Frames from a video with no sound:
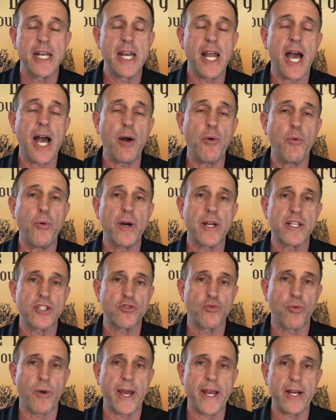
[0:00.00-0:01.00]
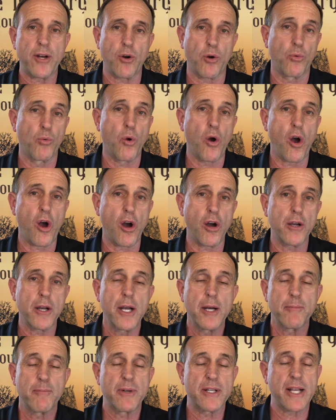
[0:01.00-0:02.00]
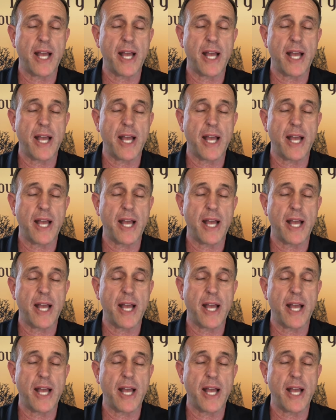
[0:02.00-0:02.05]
Not one is right or wrong,